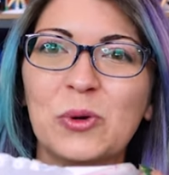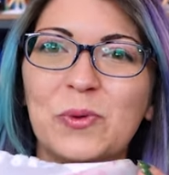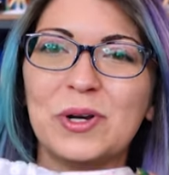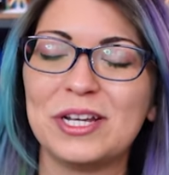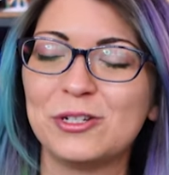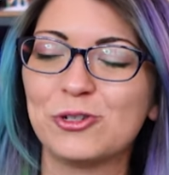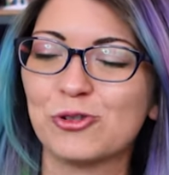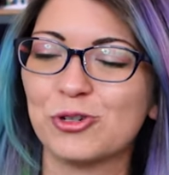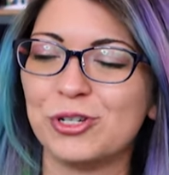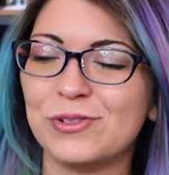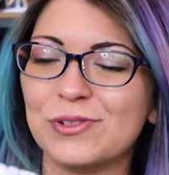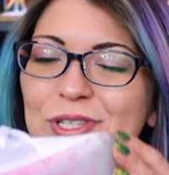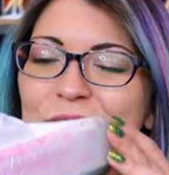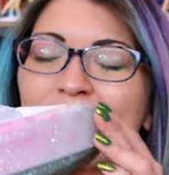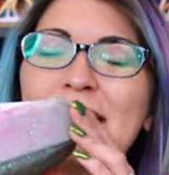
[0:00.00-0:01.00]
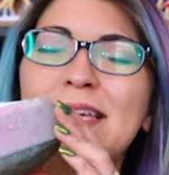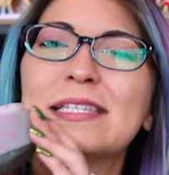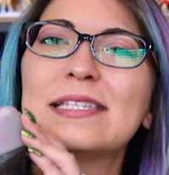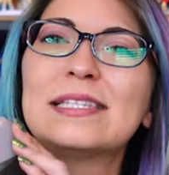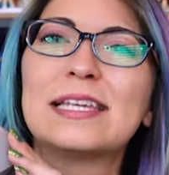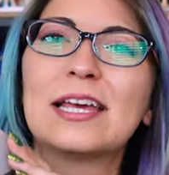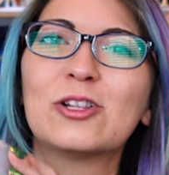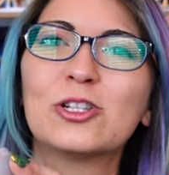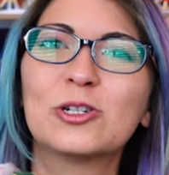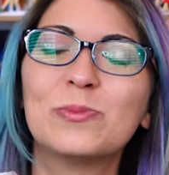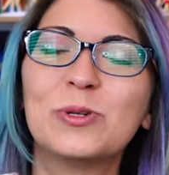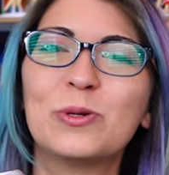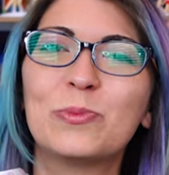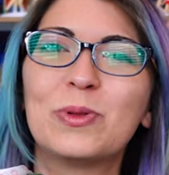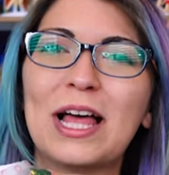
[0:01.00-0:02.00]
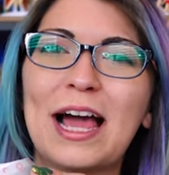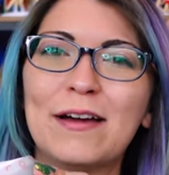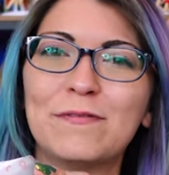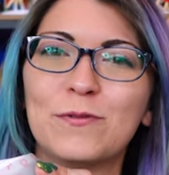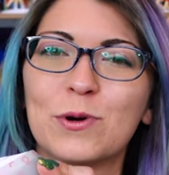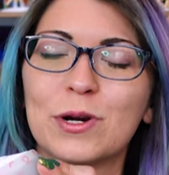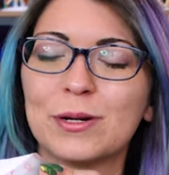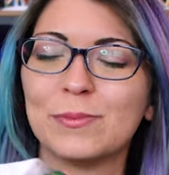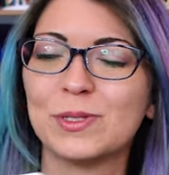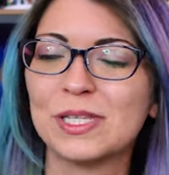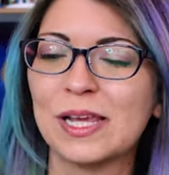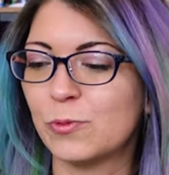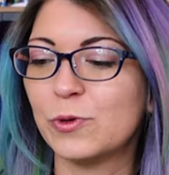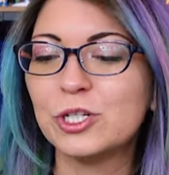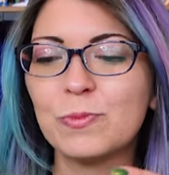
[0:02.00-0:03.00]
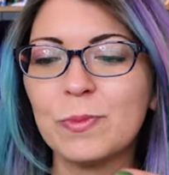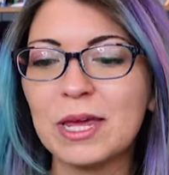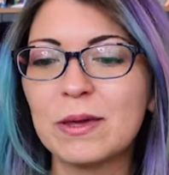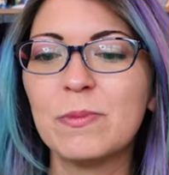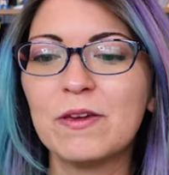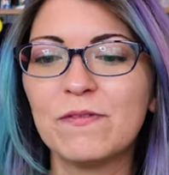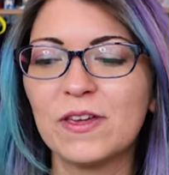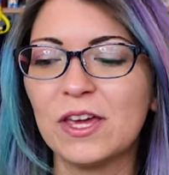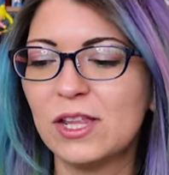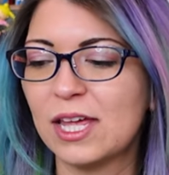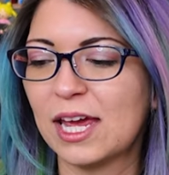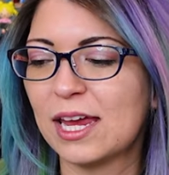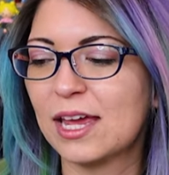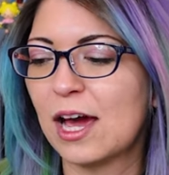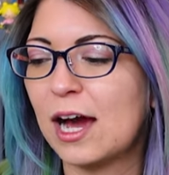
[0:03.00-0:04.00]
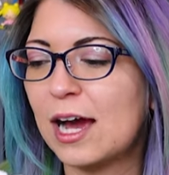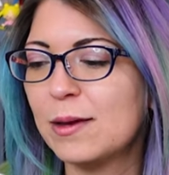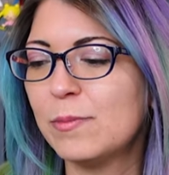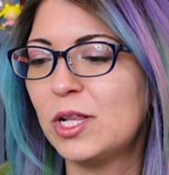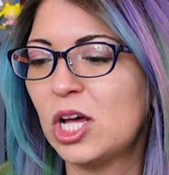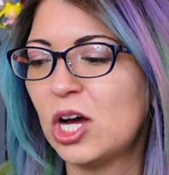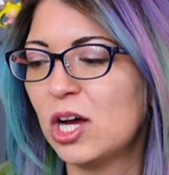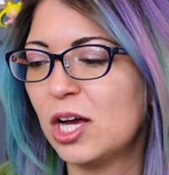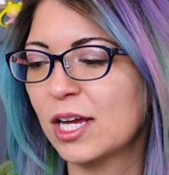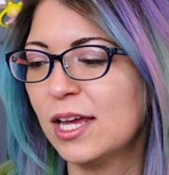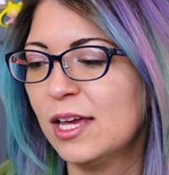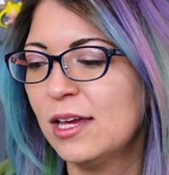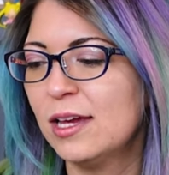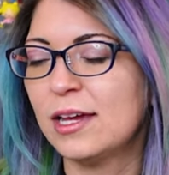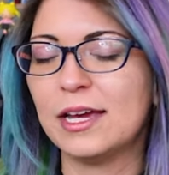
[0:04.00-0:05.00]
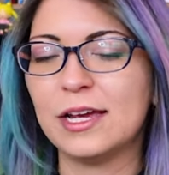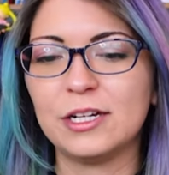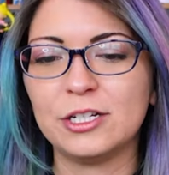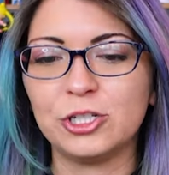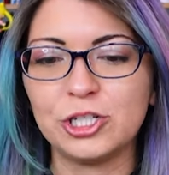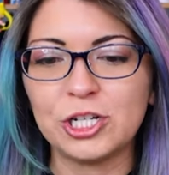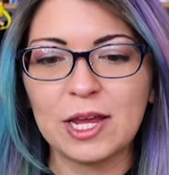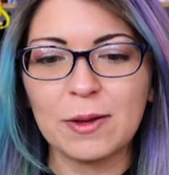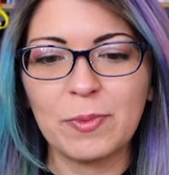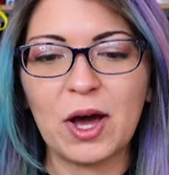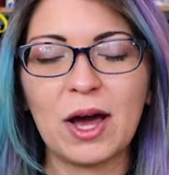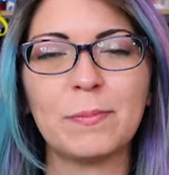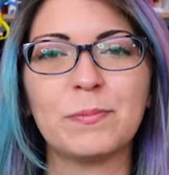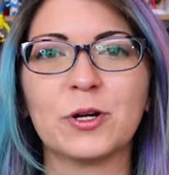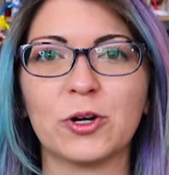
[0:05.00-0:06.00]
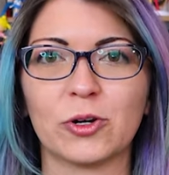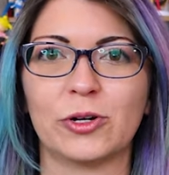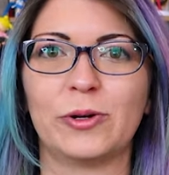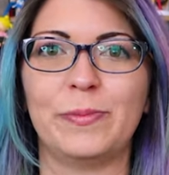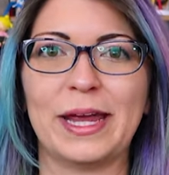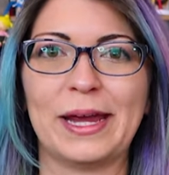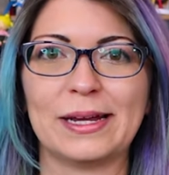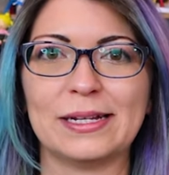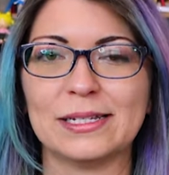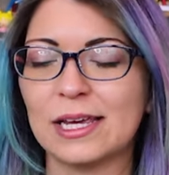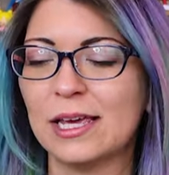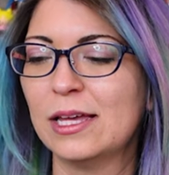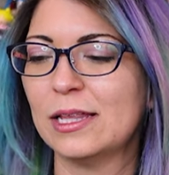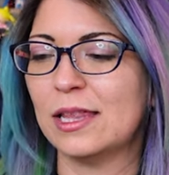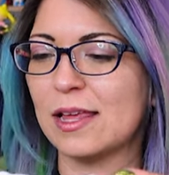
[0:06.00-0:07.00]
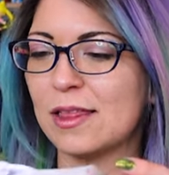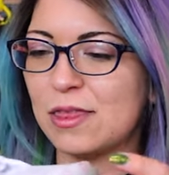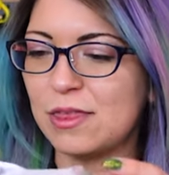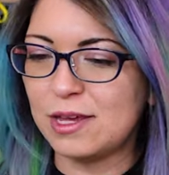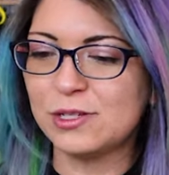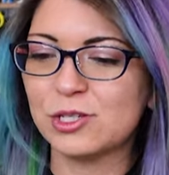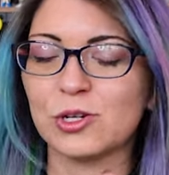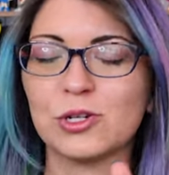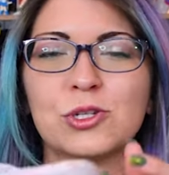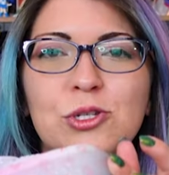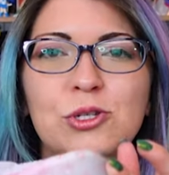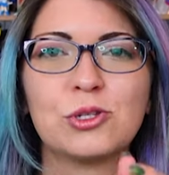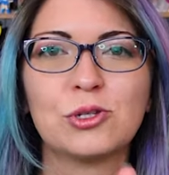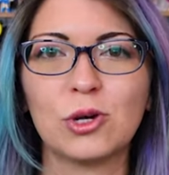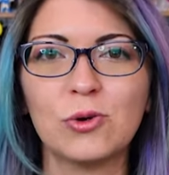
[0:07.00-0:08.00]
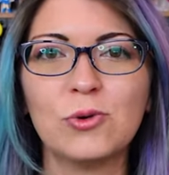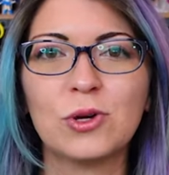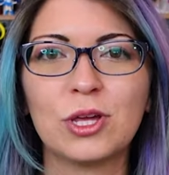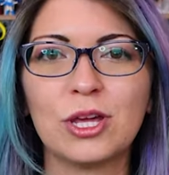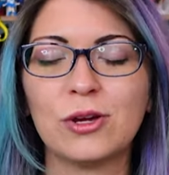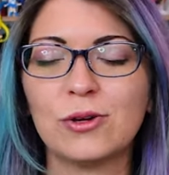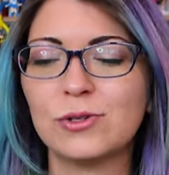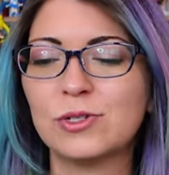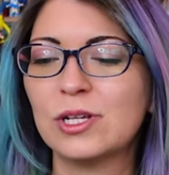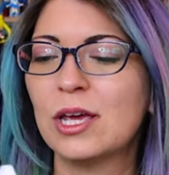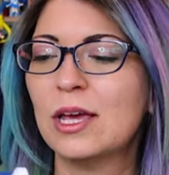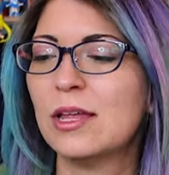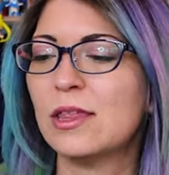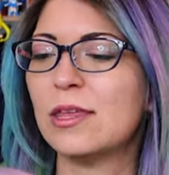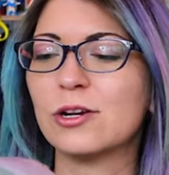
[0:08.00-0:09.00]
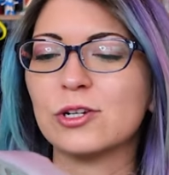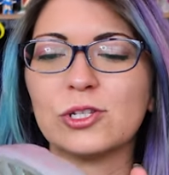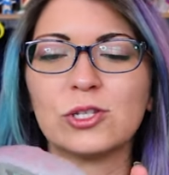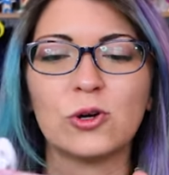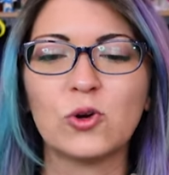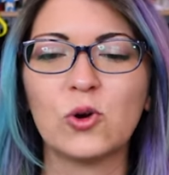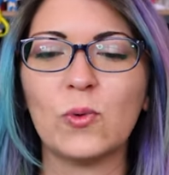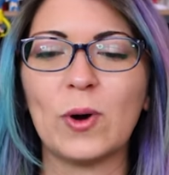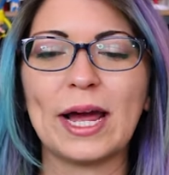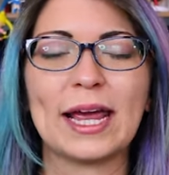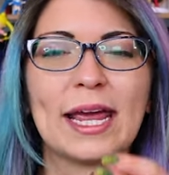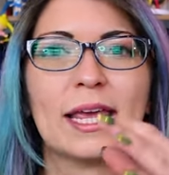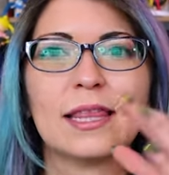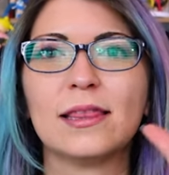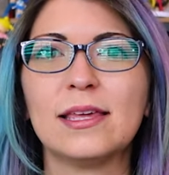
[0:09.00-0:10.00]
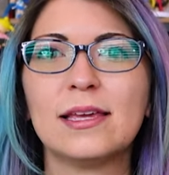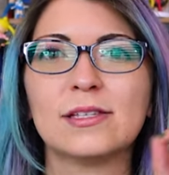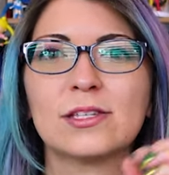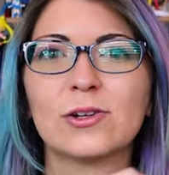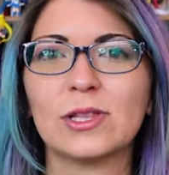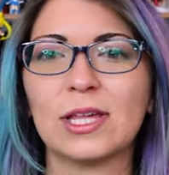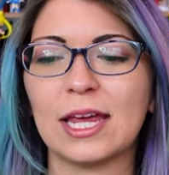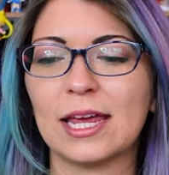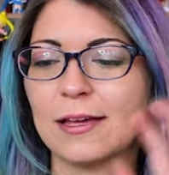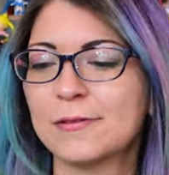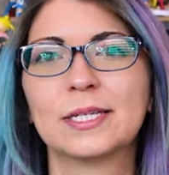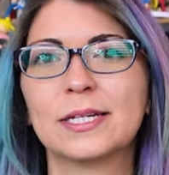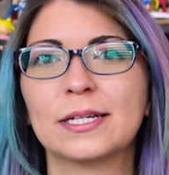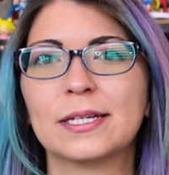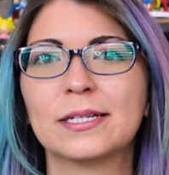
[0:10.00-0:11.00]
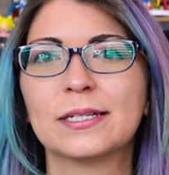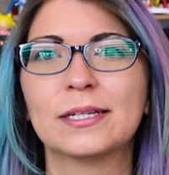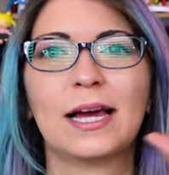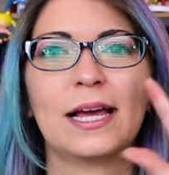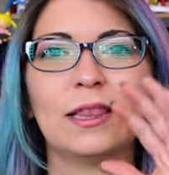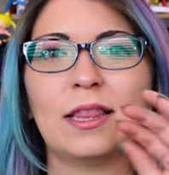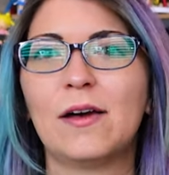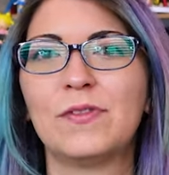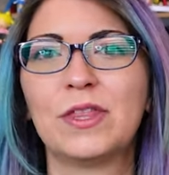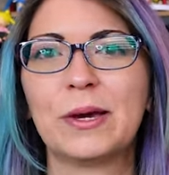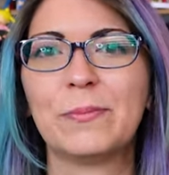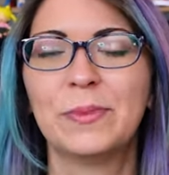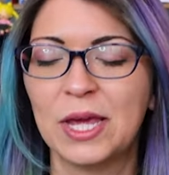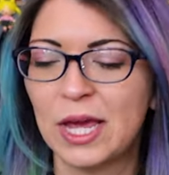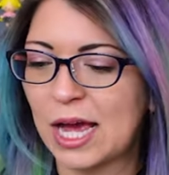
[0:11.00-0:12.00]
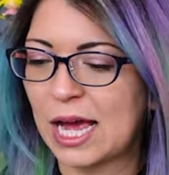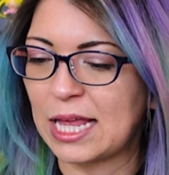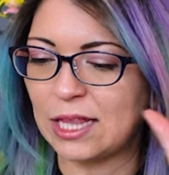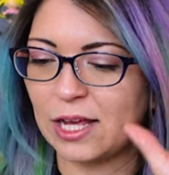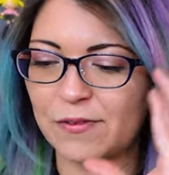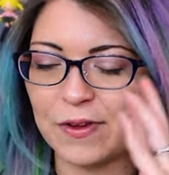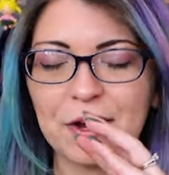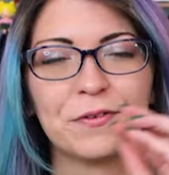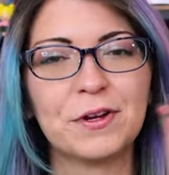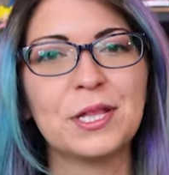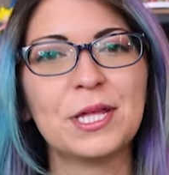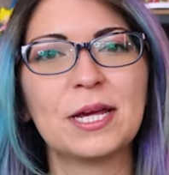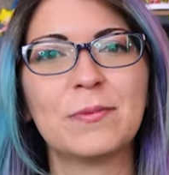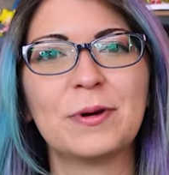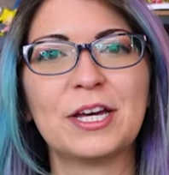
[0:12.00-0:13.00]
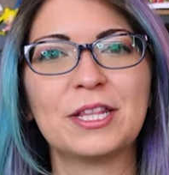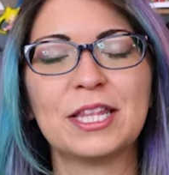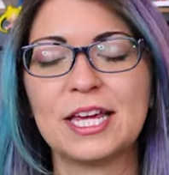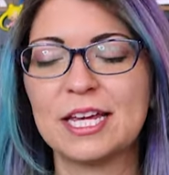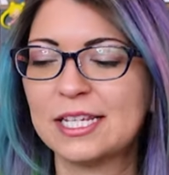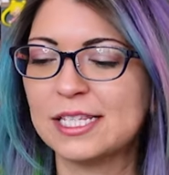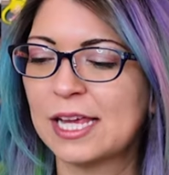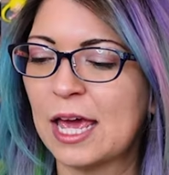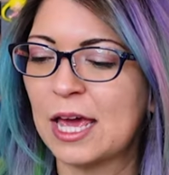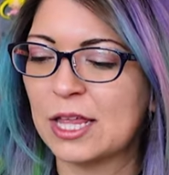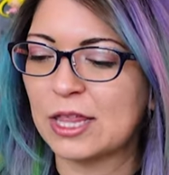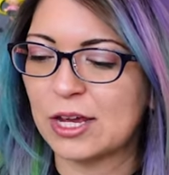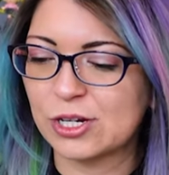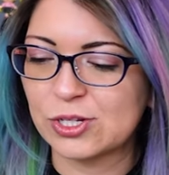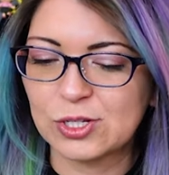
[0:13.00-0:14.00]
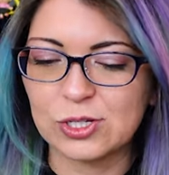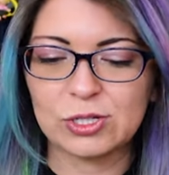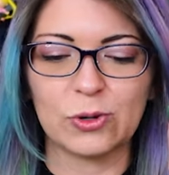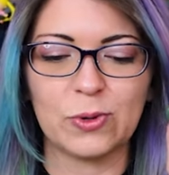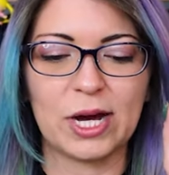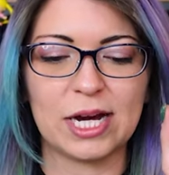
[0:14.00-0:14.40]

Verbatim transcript: would introduce Sailor Moon platforms, which make me feel like I belong in a J-pop girl band. Like these are so cute. They're so kawaii. These are like, ugh, I love them. I love everything about these. They are so